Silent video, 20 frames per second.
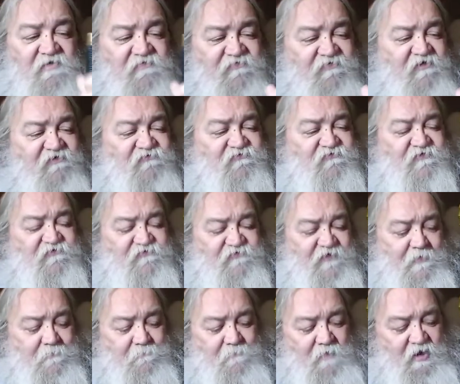This is
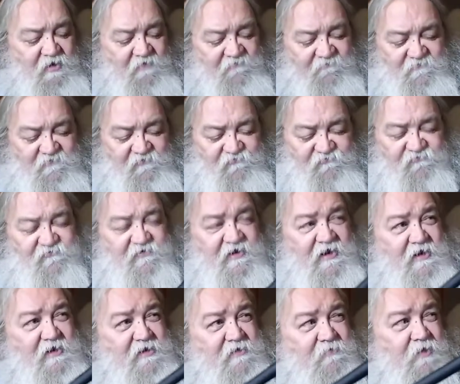a mod. This is
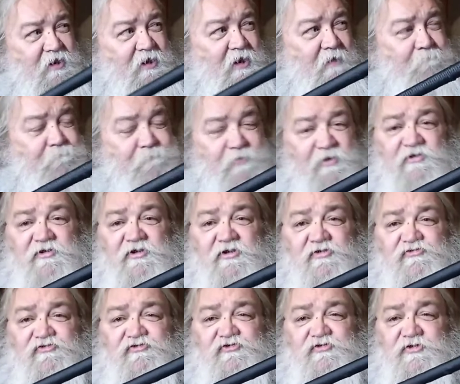a uh,
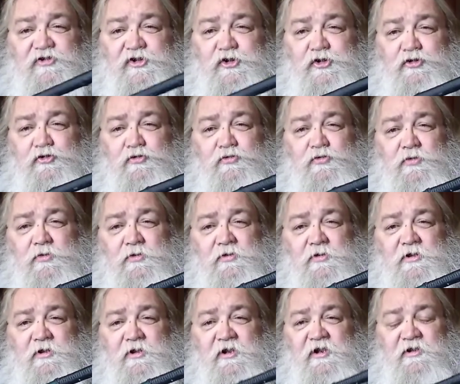billiards cue
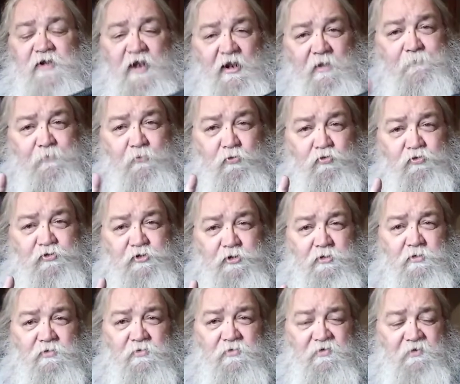not a pool
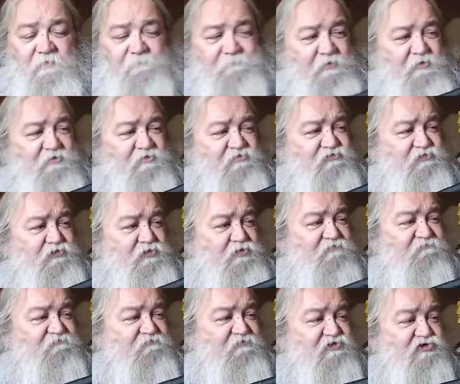cue, a billiards cue
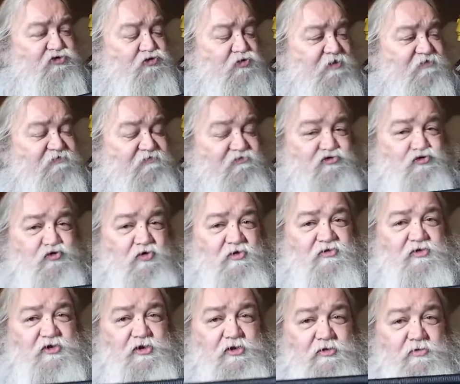for a short, it's a short
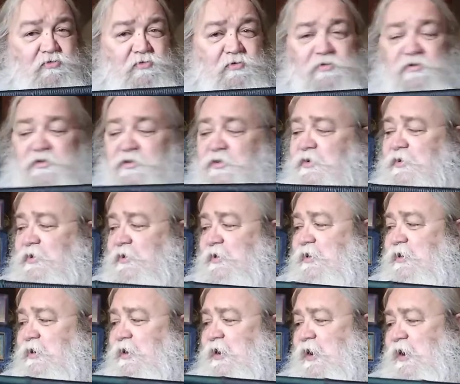cue,
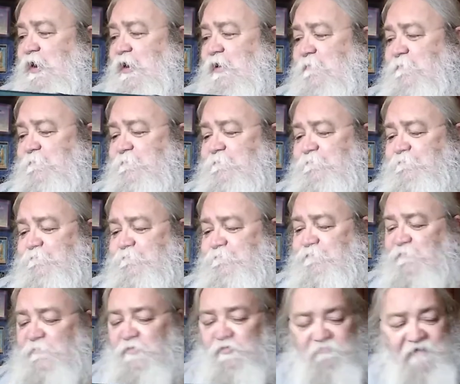um,
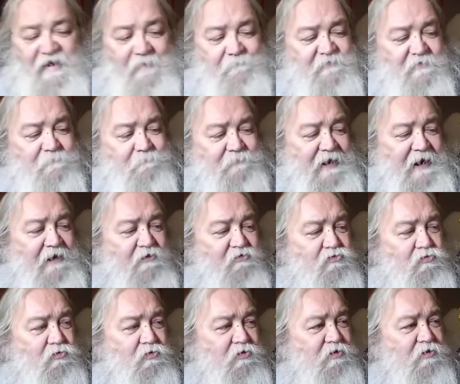wrapped in
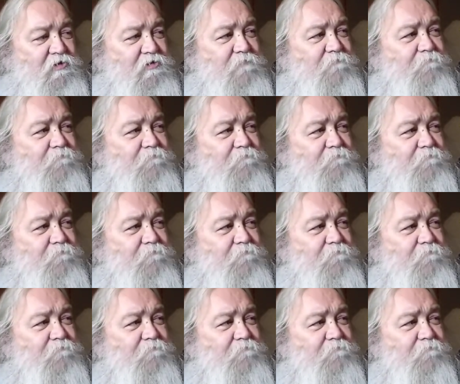paracord.